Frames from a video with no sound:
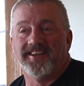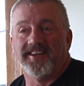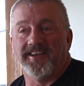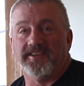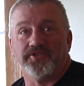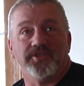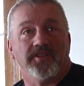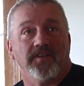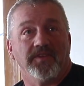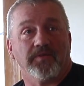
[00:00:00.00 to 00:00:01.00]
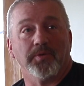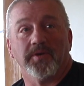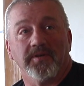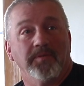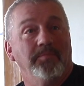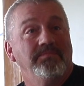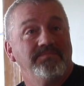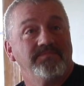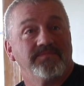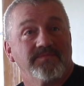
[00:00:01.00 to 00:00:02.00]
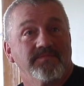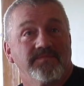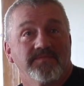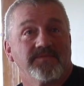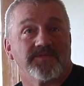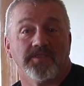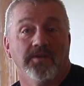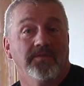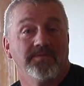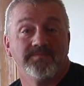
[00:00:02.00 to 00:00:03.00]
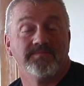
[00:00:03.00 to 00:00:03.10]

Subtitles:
and she loved every one of them. So